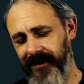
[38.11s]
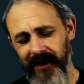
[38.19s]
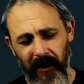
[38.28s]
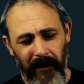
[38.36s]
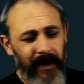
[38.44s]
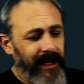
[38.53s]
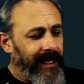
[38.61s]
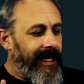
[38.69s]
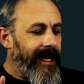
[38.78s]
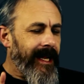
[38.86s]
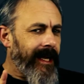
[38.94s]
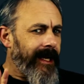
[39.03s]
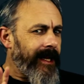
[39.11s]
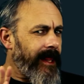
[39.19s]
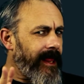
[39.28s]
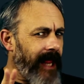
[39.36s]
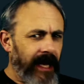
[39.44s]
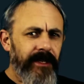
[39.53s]
So,
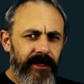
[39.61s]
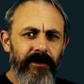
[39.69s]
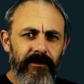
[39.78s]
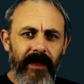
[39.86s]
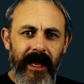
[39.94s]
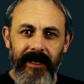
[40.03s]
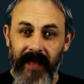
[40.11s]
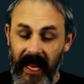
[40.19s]
let's do that.